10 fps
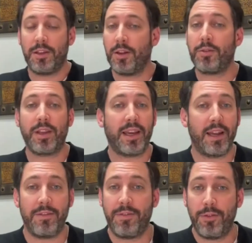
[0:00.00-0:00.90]
If they're not
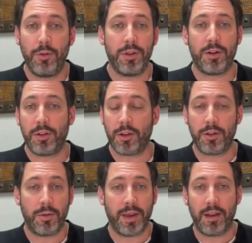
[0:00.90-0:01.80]
getting food, they're
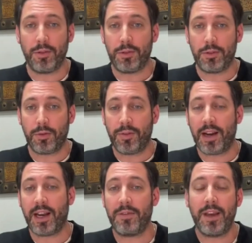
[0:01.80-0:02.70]
not going to be able to
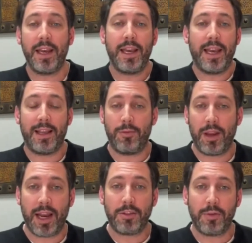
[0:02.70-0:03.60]
survive,
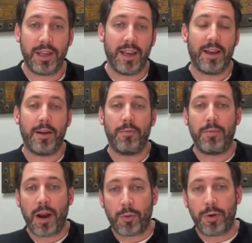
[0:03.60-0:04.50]
and we're actually
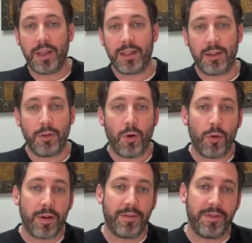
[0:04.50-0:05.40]
empowering and
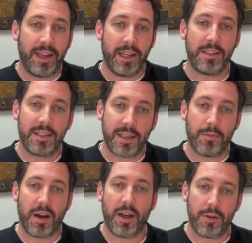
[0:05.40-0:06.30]
overfeeding
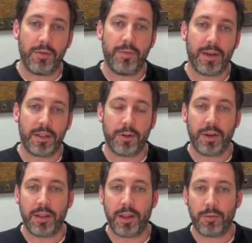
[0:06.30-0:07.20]
some other bacteria